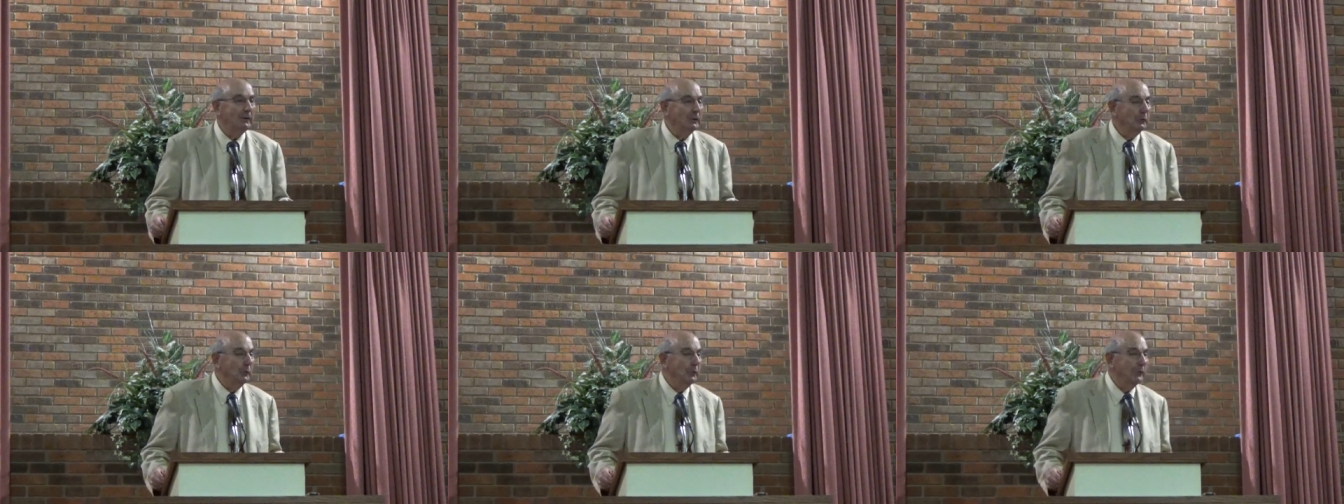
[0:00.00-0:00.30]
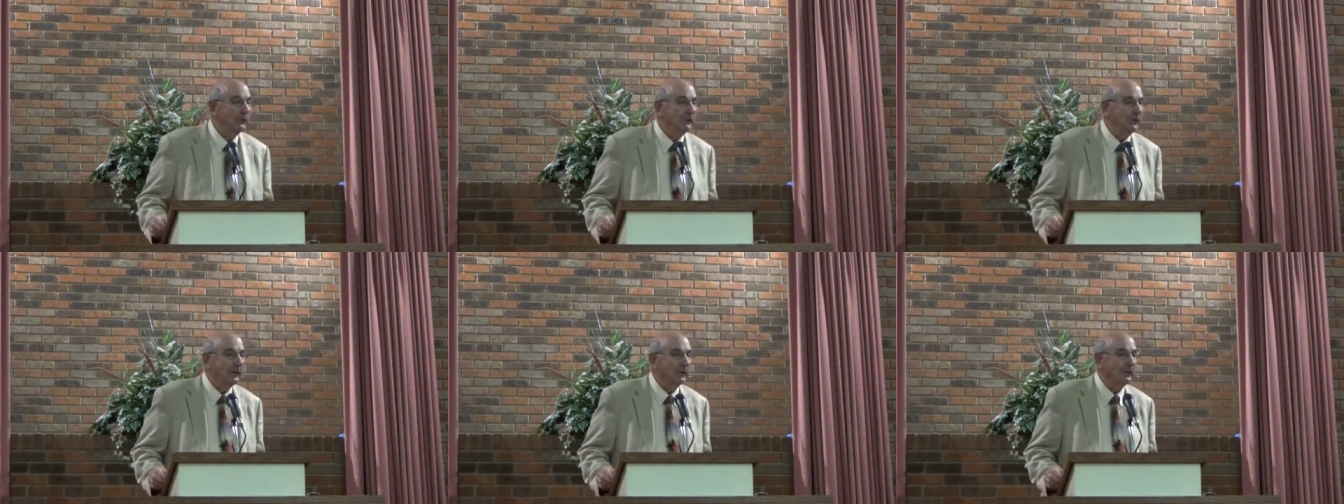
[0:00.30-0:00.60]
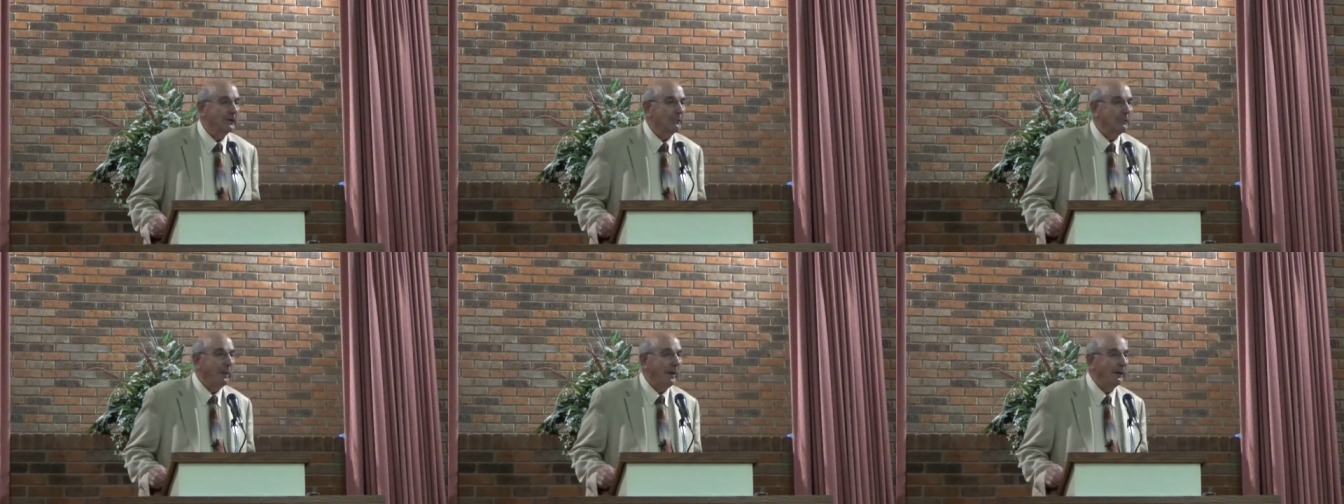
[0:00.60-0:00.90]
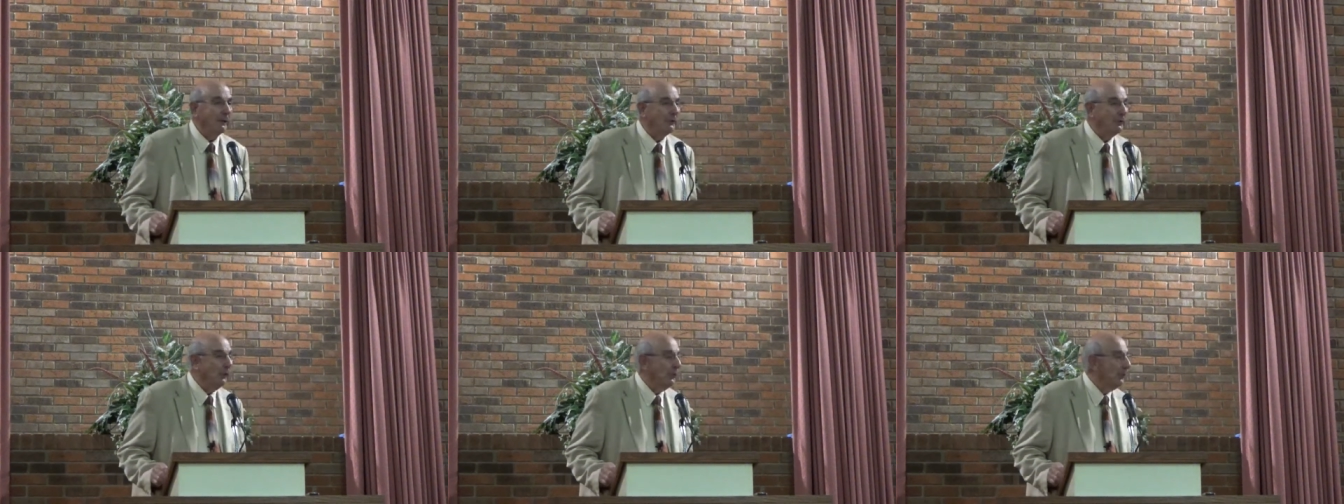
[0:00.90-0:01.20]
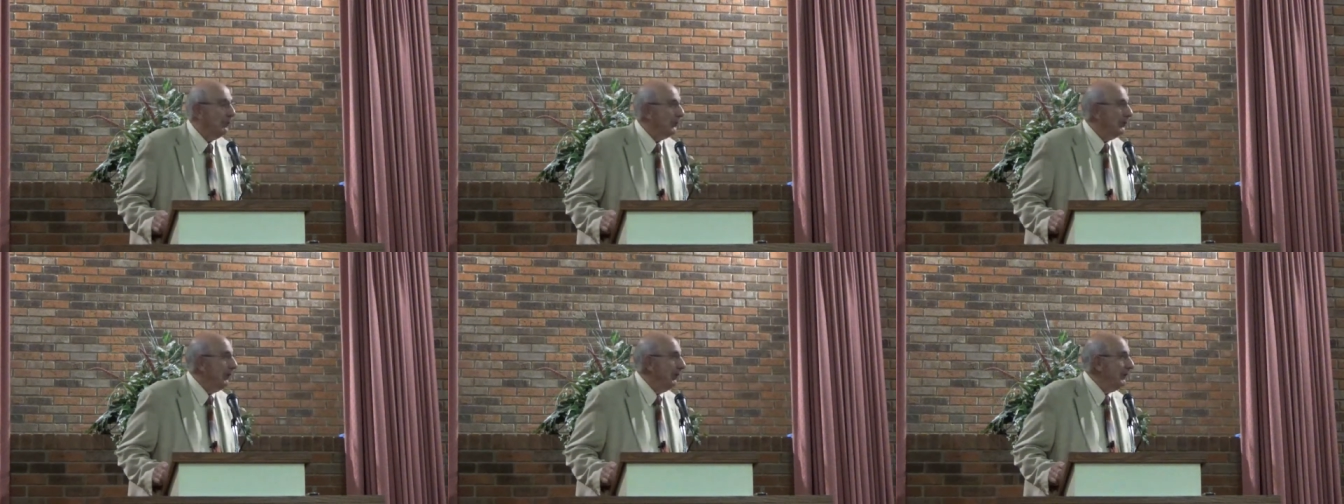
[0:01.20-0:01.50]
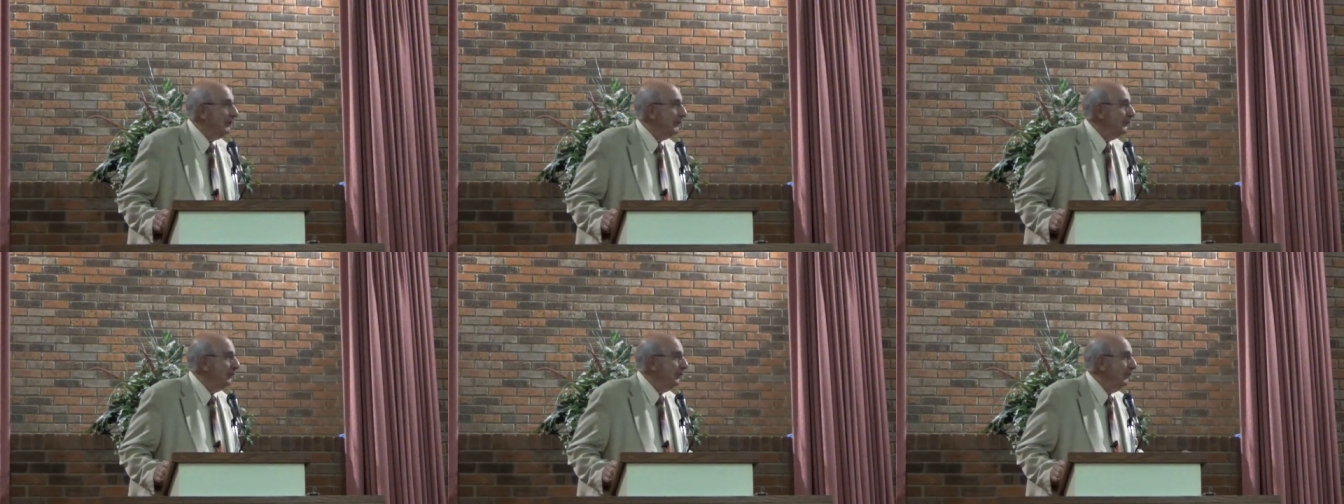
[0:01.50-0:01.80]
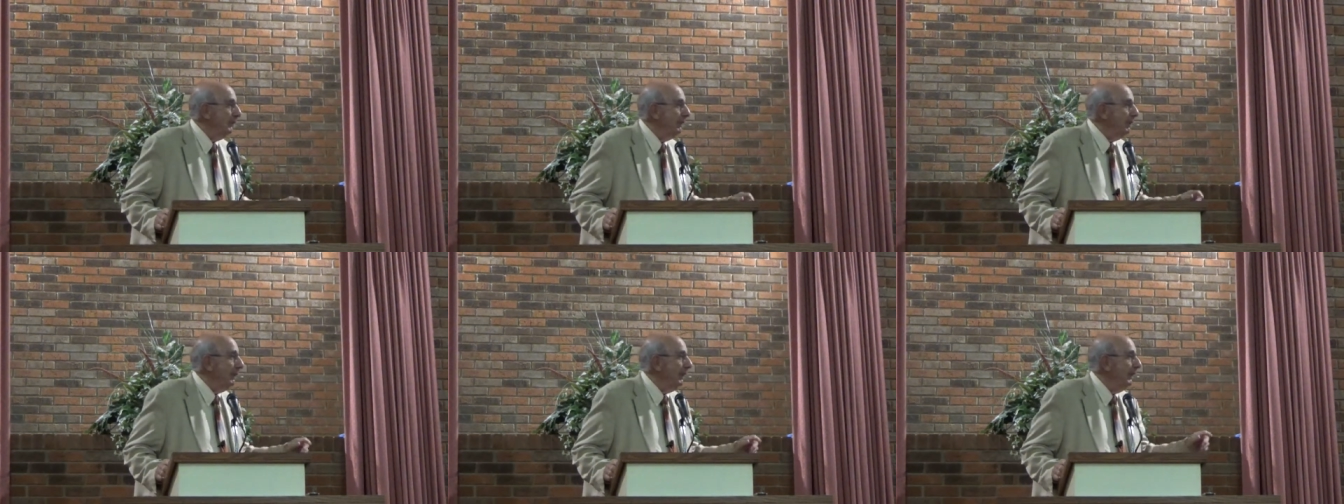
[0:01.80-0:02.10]
which is by
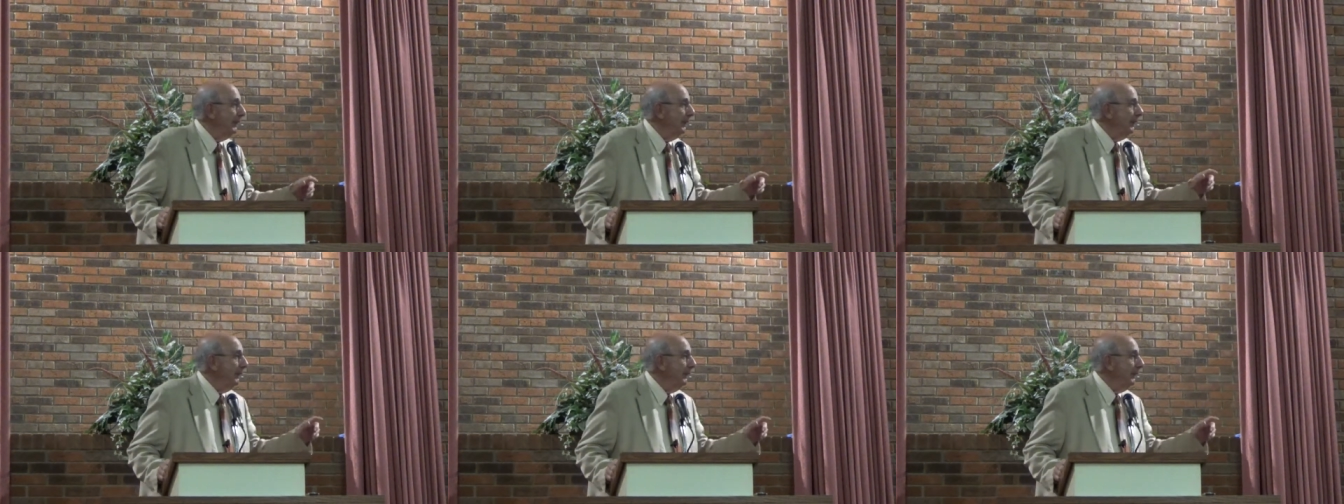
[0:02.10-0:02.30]
interpretation